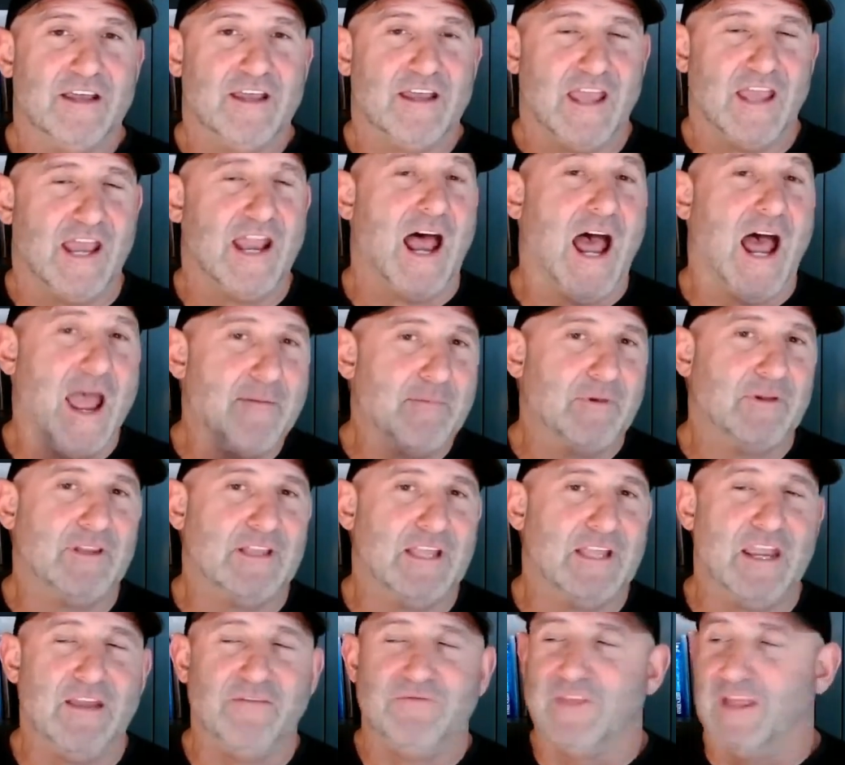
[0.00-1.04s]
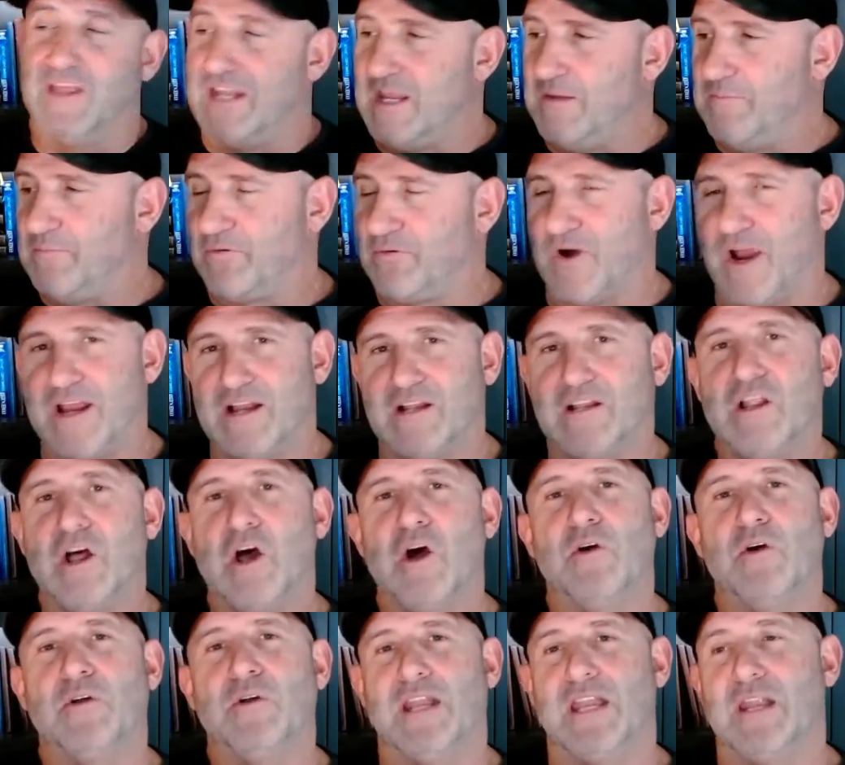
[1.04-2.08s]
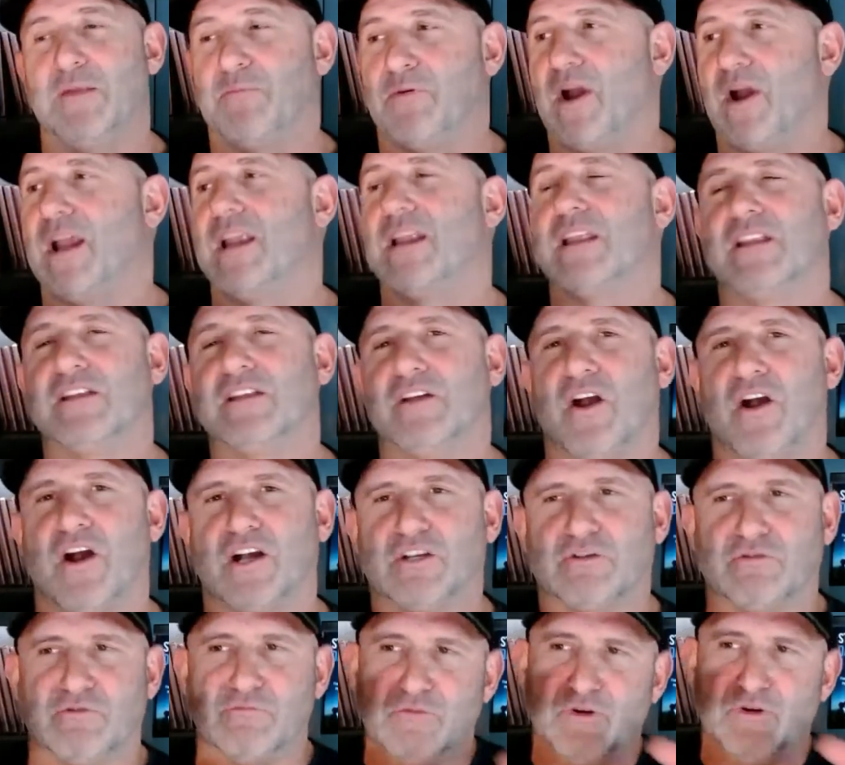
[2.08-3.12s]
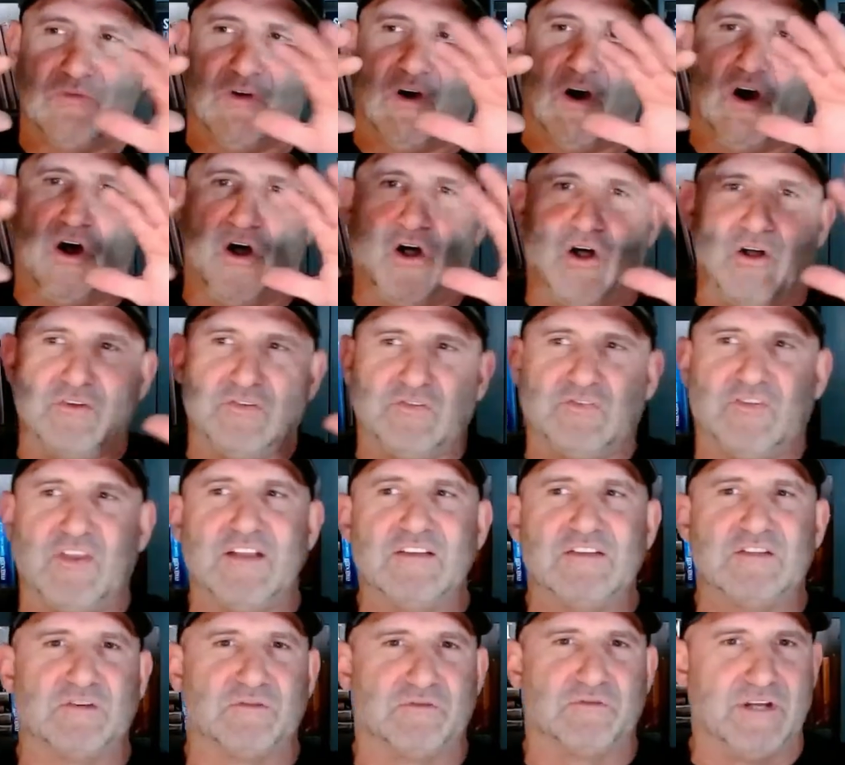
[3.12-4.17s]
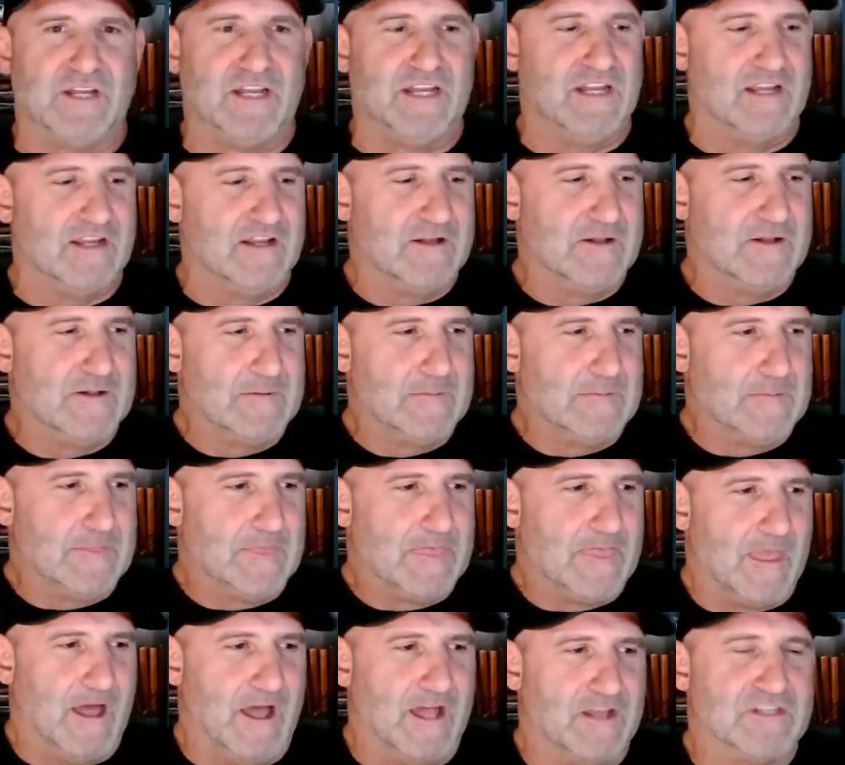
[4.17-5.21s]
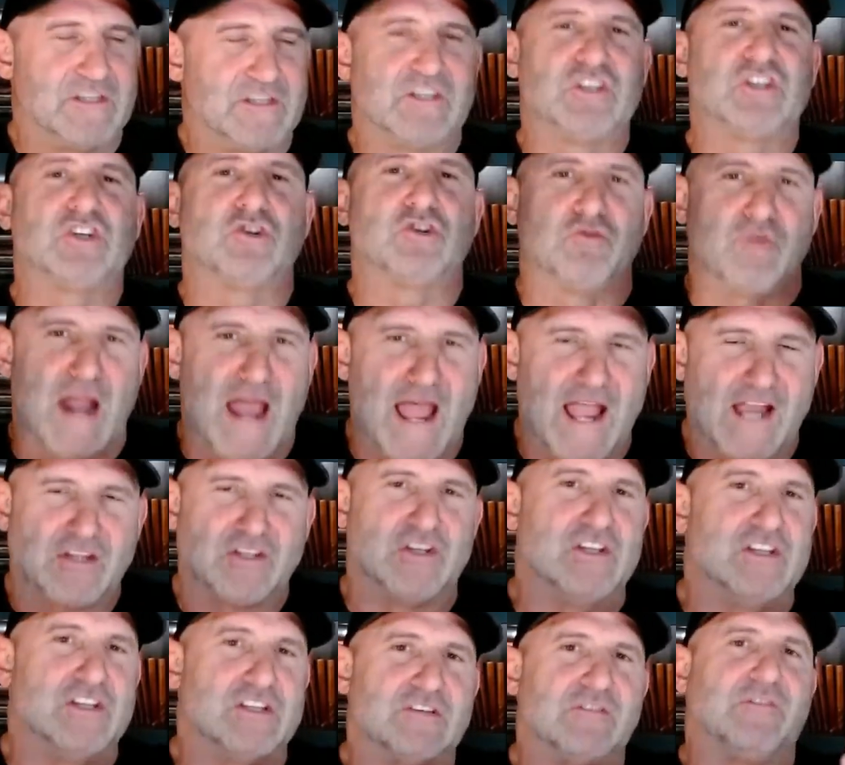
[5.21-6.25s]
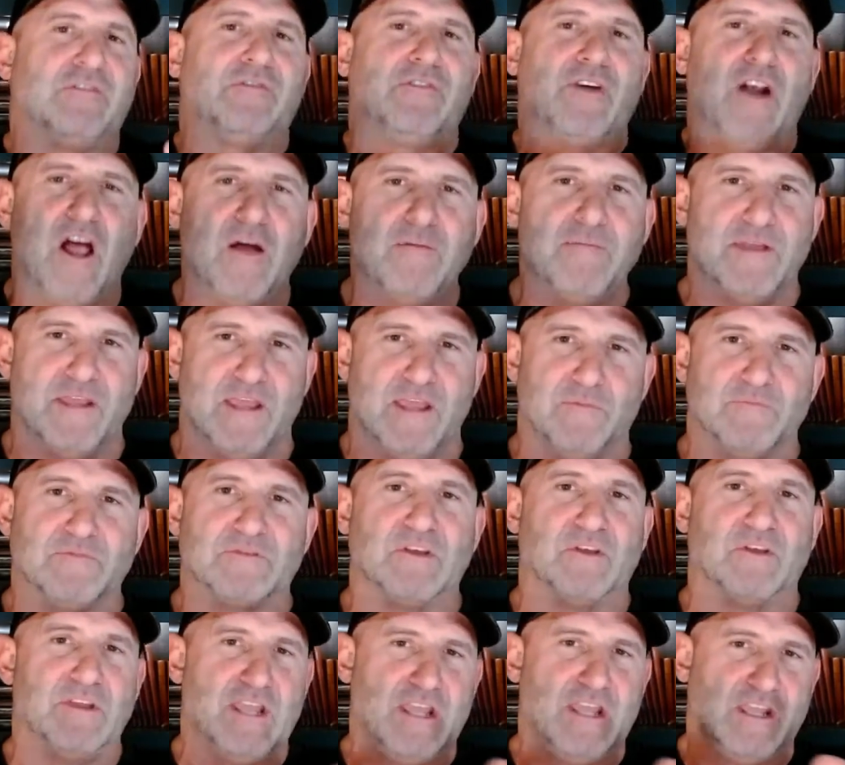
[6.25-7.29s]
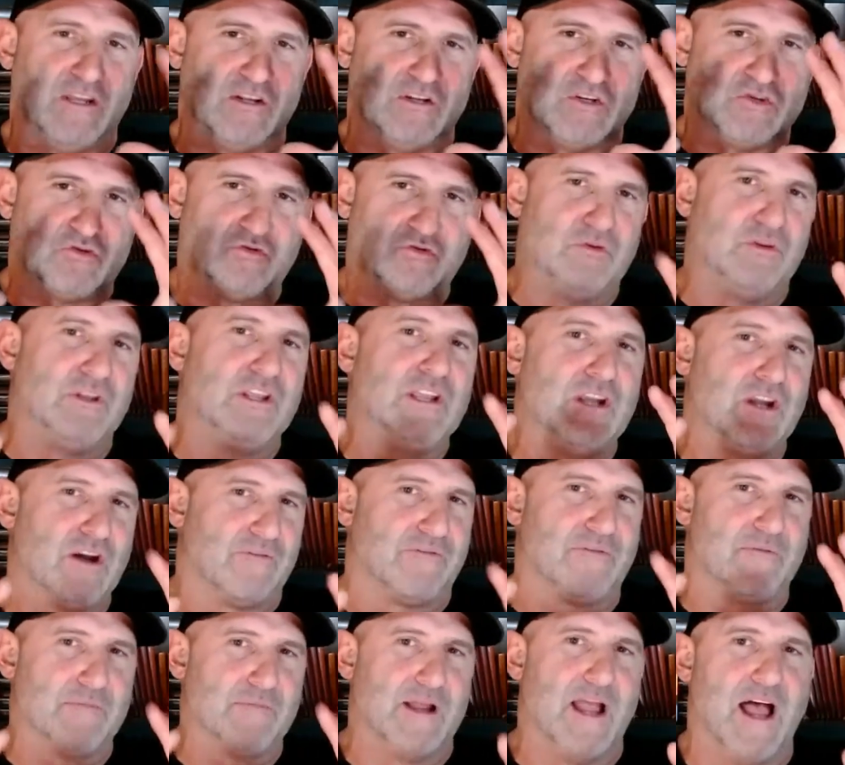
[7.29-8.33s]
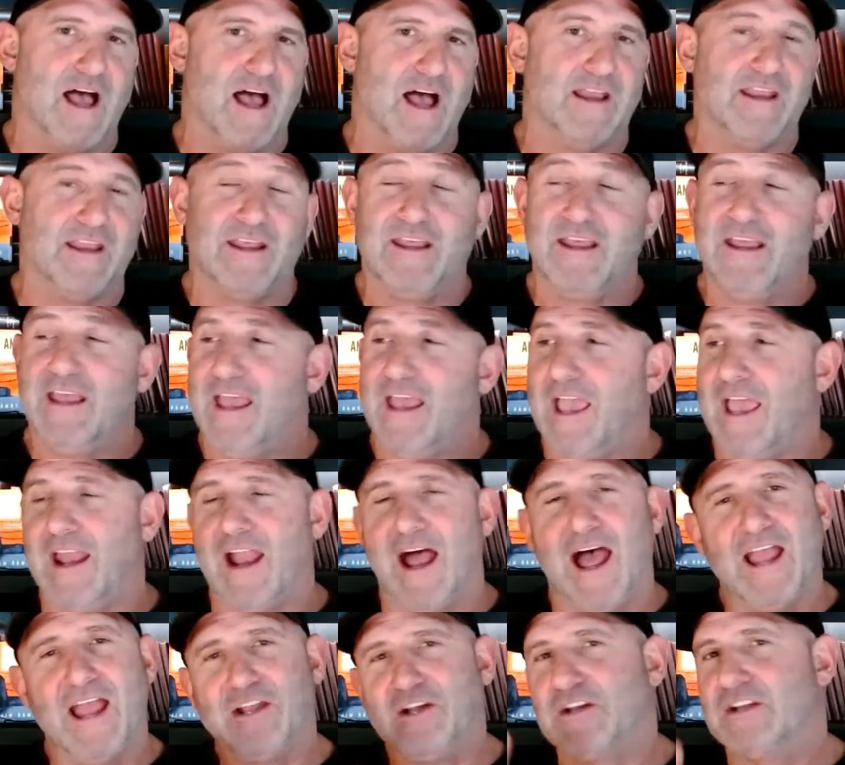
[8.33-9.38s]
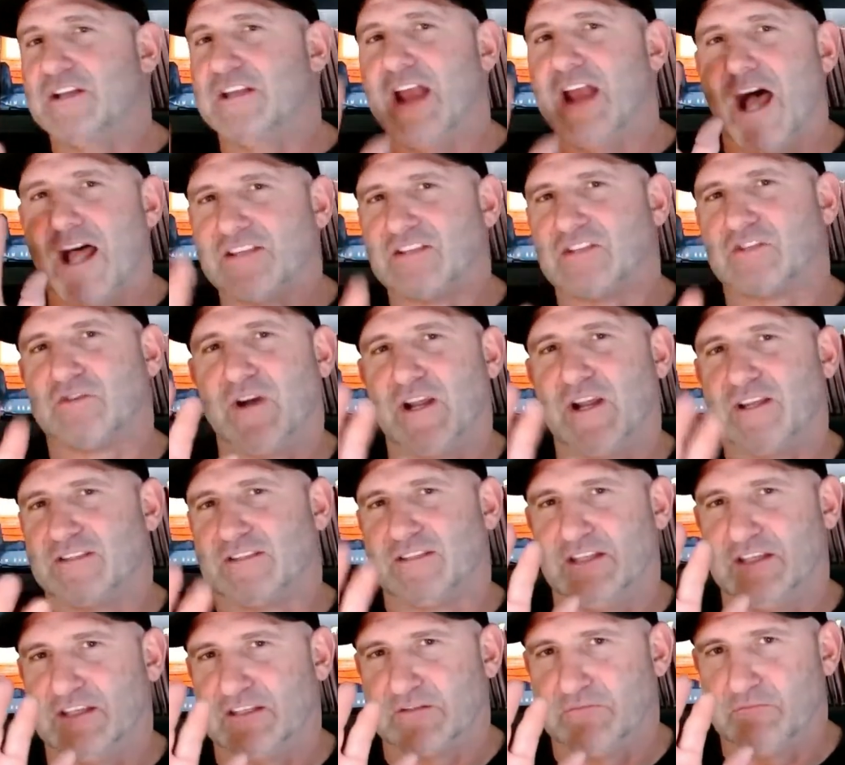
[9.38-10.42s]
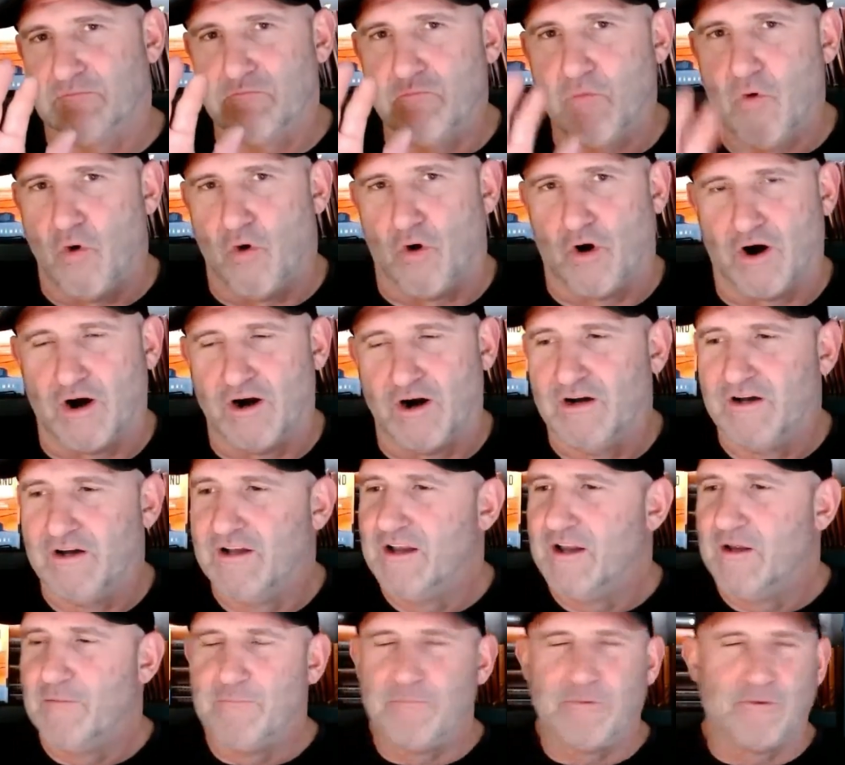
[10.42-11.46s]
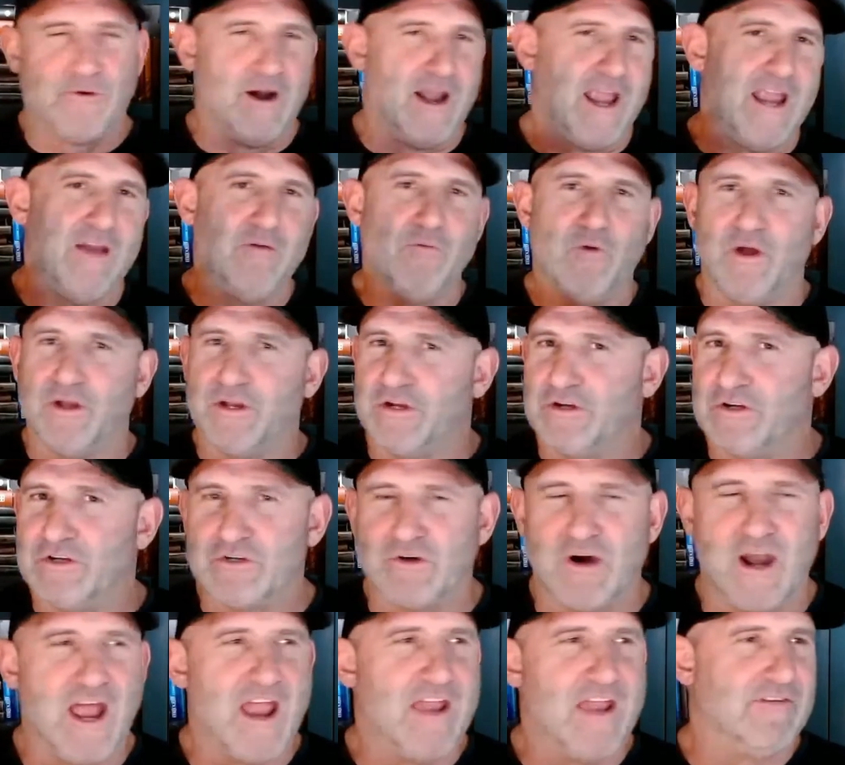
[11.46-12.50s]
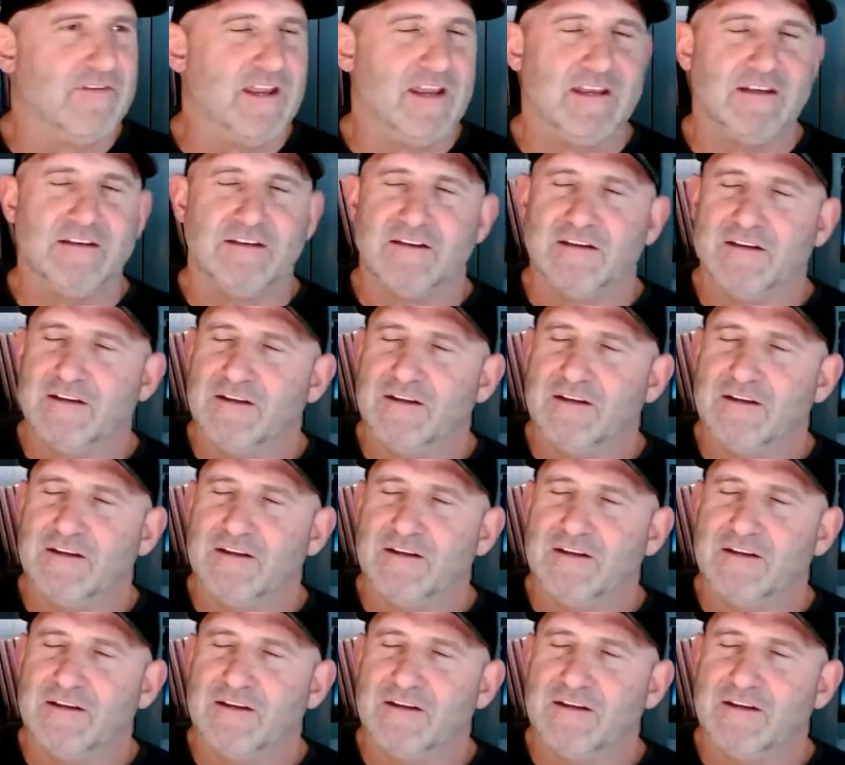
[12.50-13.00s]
And I believe that he prayed alone and he prayed in the dark to remove all sensory uh, distractions from him so that he could truly hear from God. And I could not stress this more. Praying while you're driving,